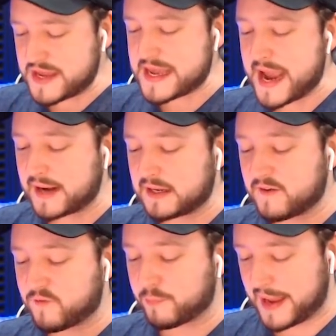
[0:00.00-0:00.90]
think he had
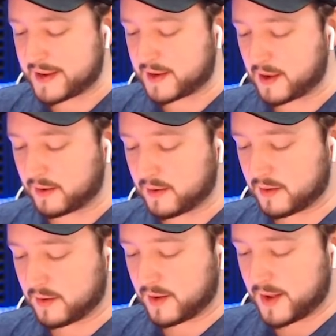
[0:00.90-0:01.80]
enough for P E K K A.
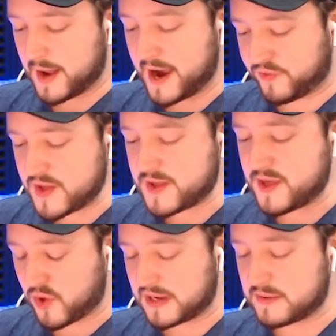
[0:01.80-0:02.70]
I think
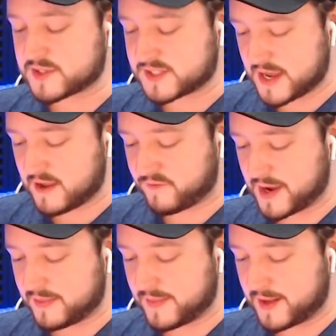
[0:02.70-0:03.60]
he thought he was safe,
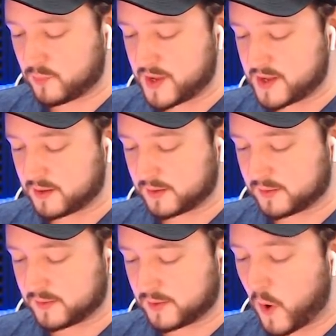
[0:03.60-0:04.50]
and then we
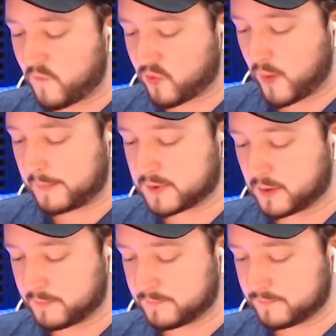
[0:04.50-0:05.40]
overwhelmed
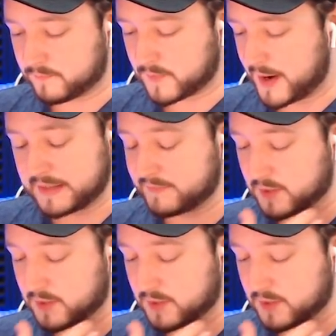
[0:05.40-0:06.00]
him. I don't even